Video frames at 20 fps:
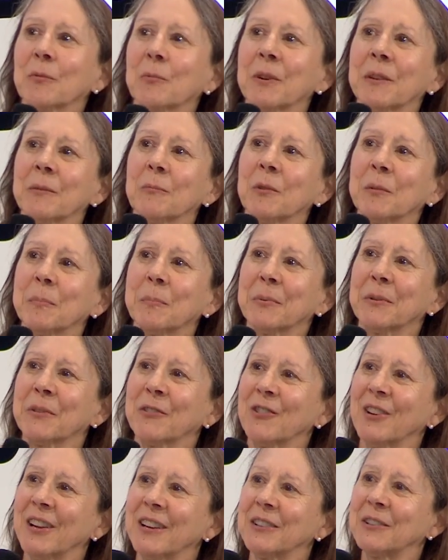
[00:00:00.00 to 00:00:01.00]
What
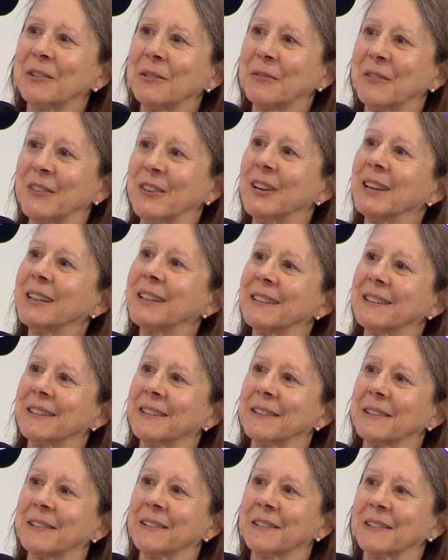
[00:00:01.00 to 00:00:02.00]
percentage of
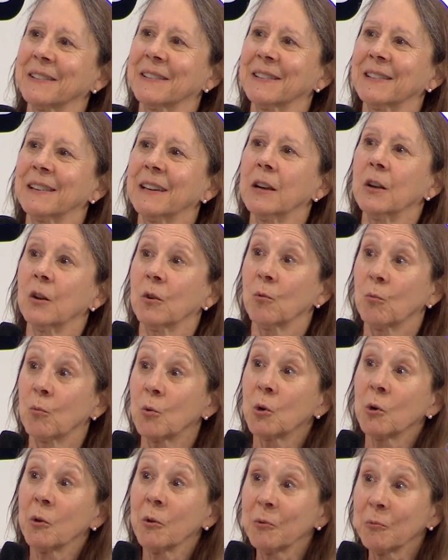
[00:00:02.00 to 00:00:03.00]
scientists
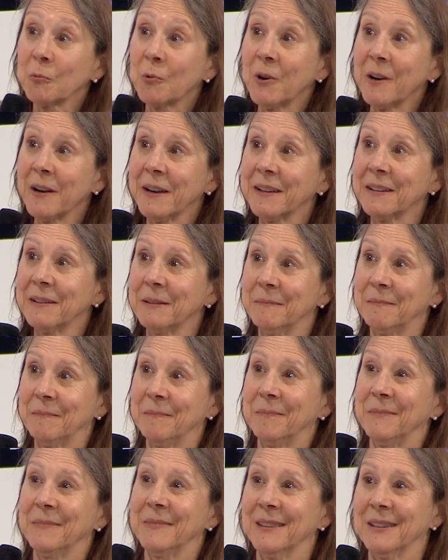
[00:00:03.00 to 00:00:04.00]
worldwide
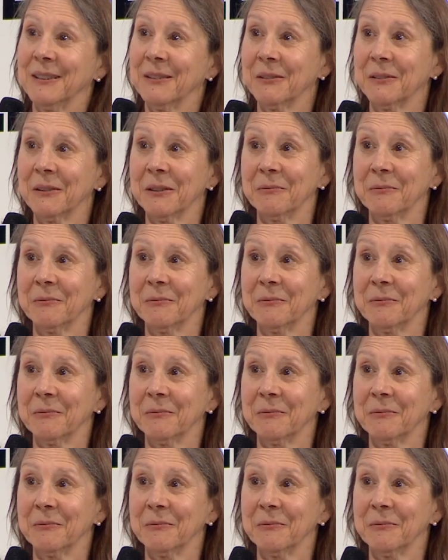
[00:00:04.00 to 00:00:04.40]
are on